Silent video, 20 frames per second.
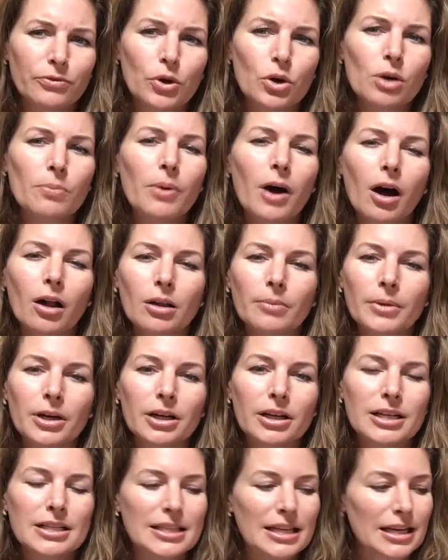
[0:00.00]

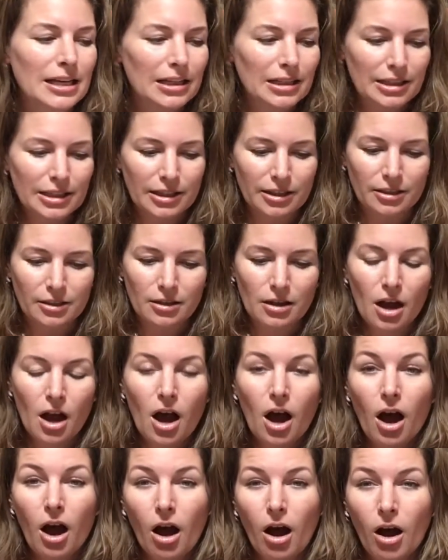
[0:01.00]
Photopolymer is a clear
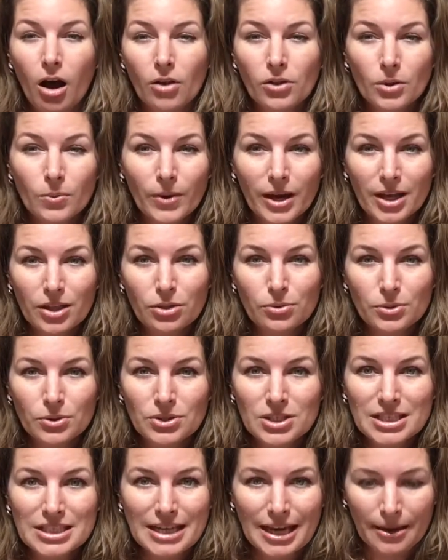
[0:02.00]
all the way through
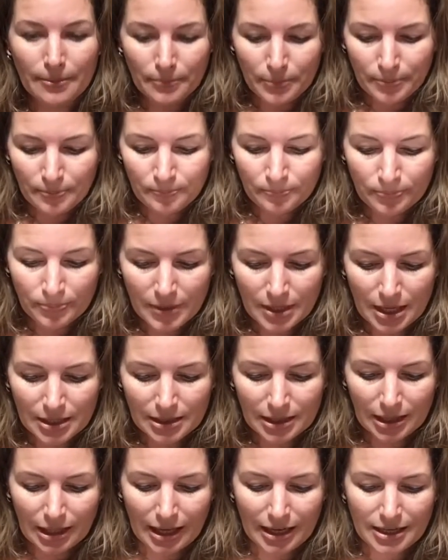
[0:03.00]
stamp,
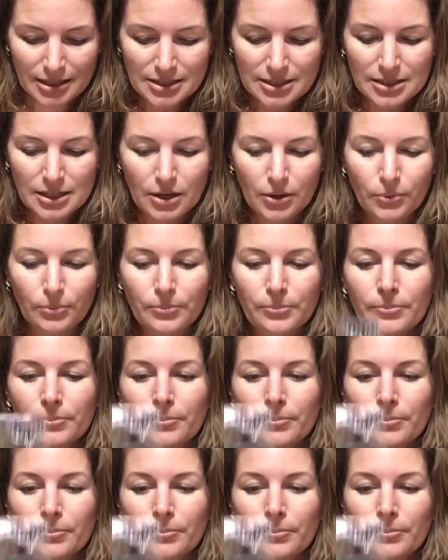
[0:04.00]
like so.